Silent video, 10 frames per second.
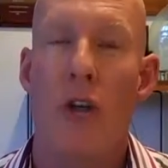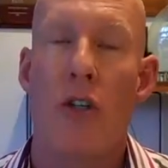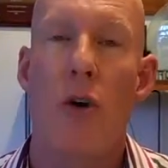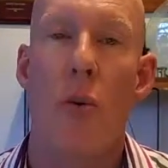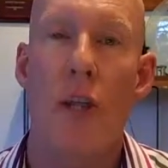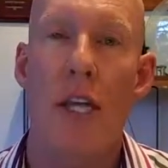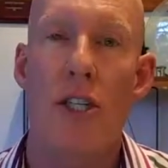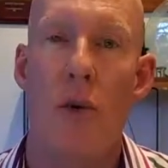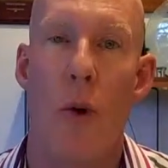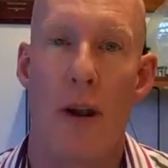So you really
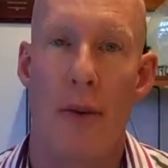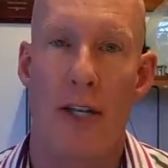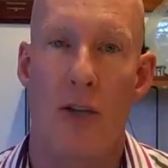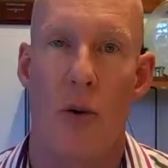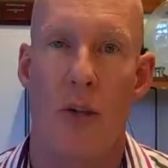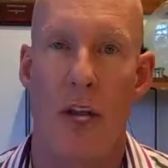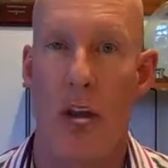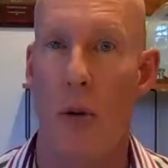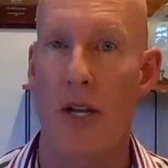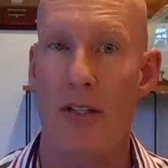do want to make sure that
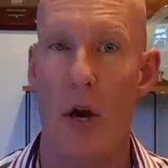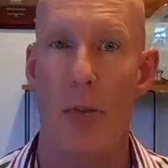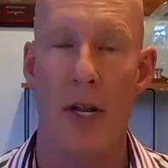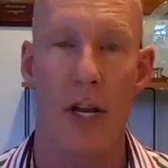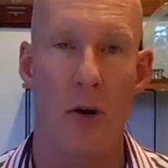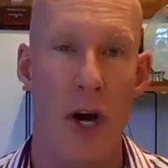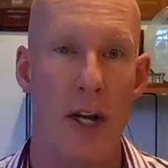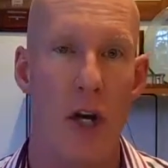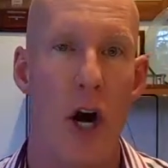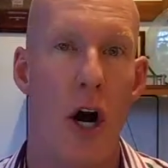no one is opening a
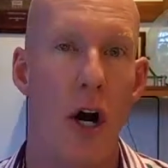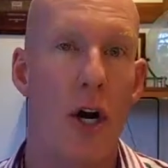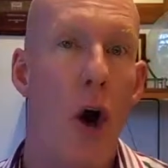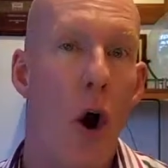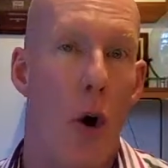credit card